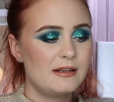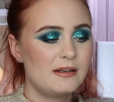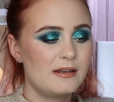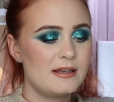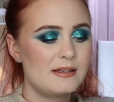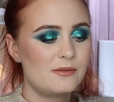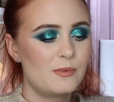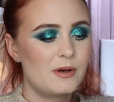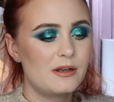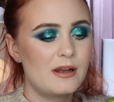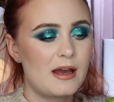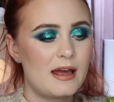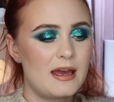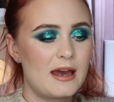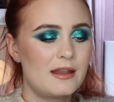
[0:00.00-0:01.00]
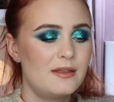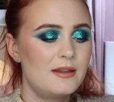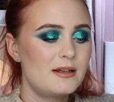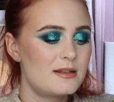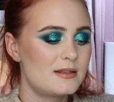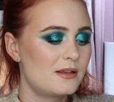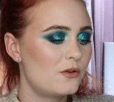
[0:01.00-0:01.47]
in this one. I had
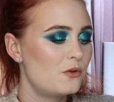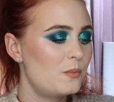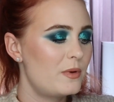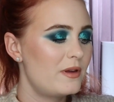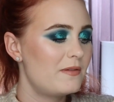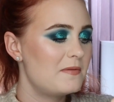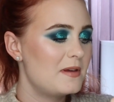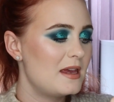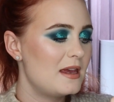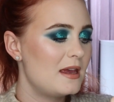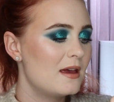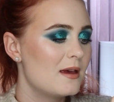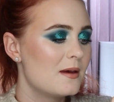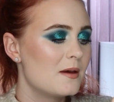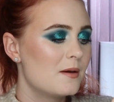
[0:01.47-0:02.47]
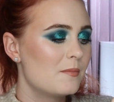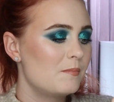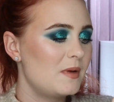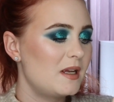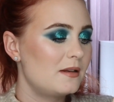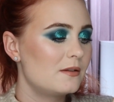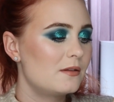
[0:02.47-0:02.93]
this OPV
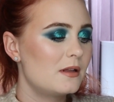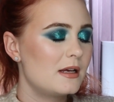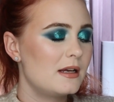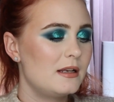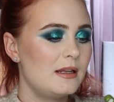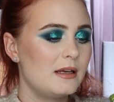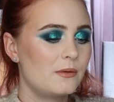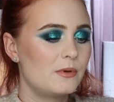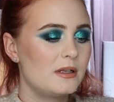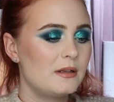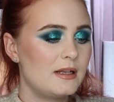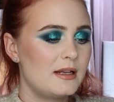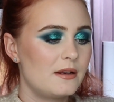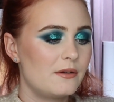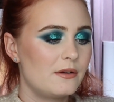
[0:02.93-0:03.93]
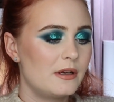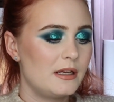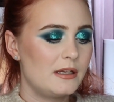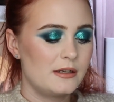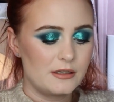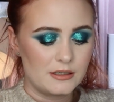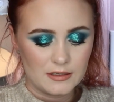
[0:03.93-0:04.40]
metal and liquid glitter
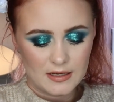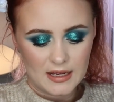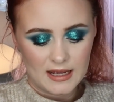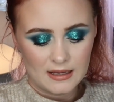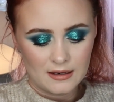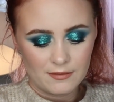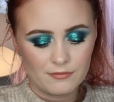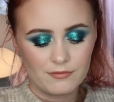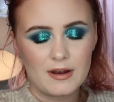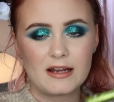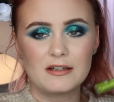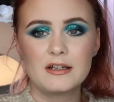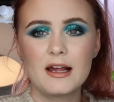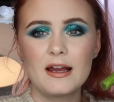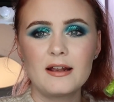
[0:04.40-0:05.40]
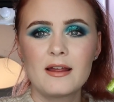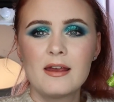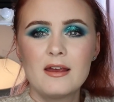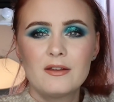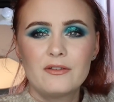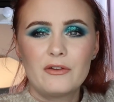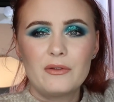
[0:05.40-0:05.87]
in the shade Flashlight.
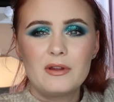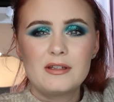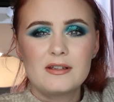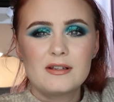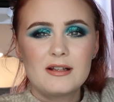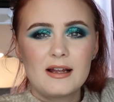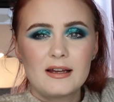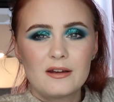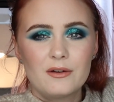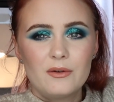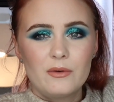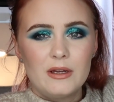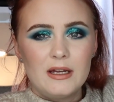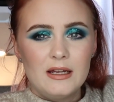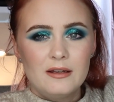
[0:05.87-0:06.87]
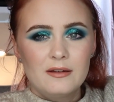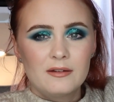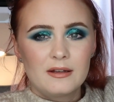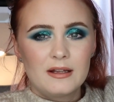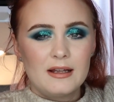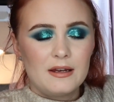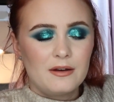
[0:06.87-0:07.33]
So this is like a
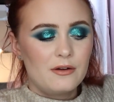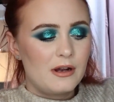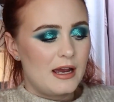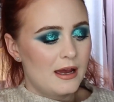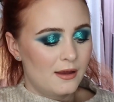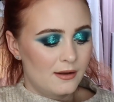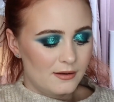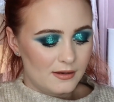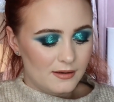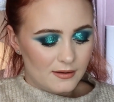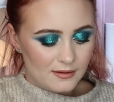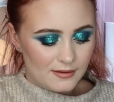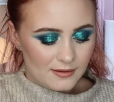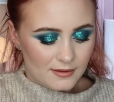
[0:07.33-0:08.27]
green glitter, and